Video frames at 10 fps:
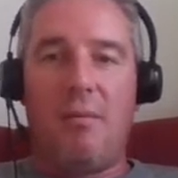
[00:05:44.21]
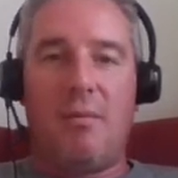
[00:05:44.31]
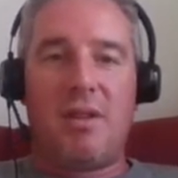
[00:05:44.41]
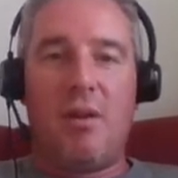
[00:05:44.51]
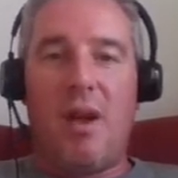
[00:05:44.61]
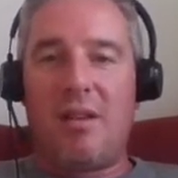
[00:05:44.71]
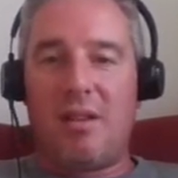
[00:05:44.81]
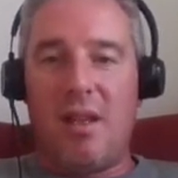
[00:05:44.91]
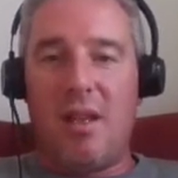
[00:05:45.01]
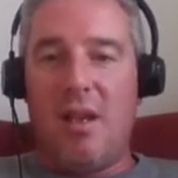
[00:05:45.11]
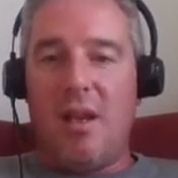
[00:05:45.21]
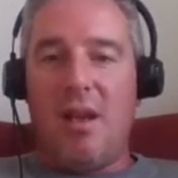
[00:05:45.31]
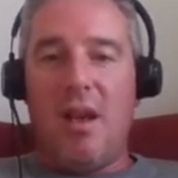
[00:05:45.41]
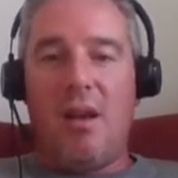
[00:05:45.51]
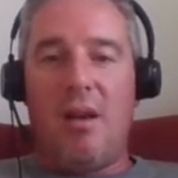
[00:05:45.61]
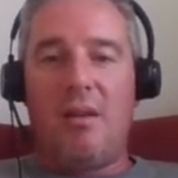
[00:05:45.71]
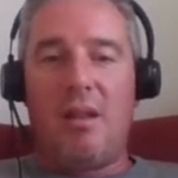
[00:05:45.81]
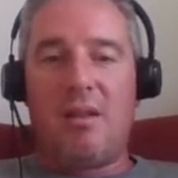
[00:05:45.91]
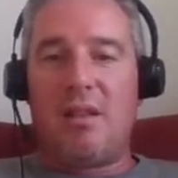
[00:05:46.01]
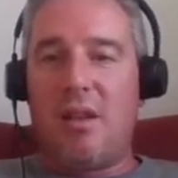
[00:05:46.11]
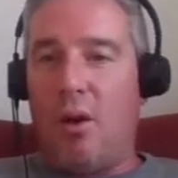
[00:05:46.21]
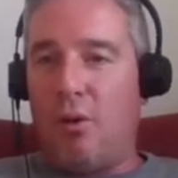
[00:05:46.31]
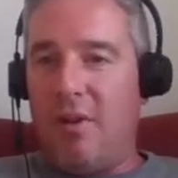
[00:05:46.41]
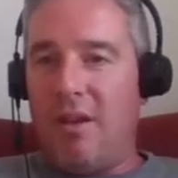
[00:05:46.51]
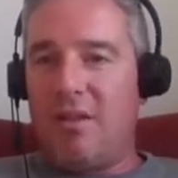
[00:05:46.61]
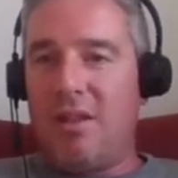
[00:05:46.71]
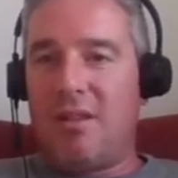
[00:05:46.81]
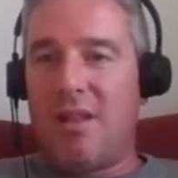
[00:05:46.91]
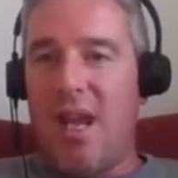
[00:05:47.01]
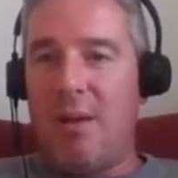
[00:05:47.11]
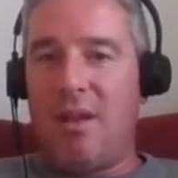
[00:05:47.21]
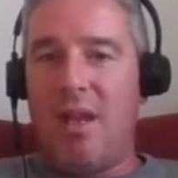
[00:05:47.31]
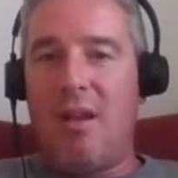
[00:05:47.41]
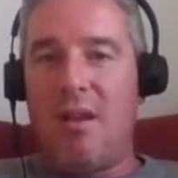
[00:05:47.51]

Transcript: So actually, there's a whole range of things that are happening here,